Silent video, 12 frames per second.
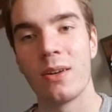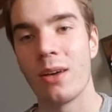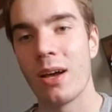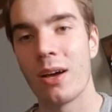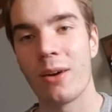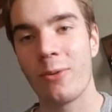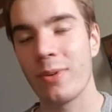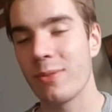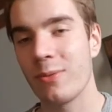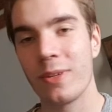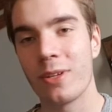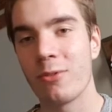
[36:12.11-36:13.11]

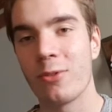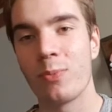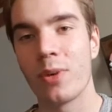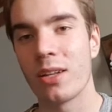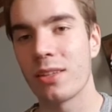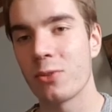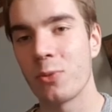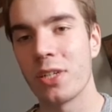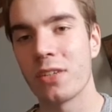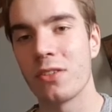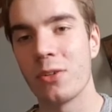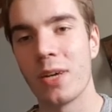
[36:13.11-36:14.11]
We don't do politics, we
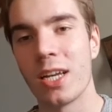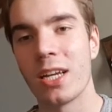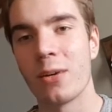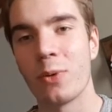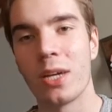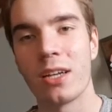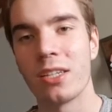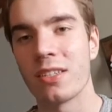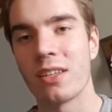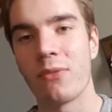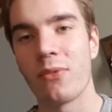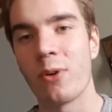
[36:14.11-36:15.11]
just do hitting, we
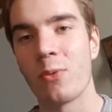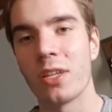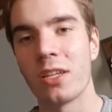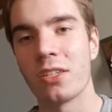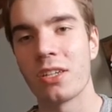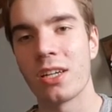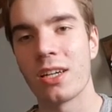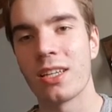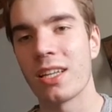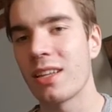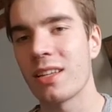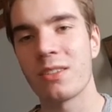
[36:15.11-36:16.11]
just have fun with each other.
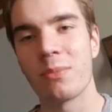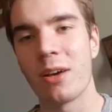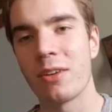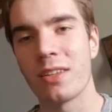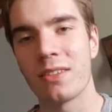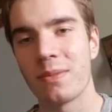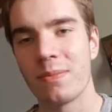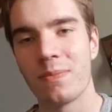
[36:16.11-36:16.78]
That's about it.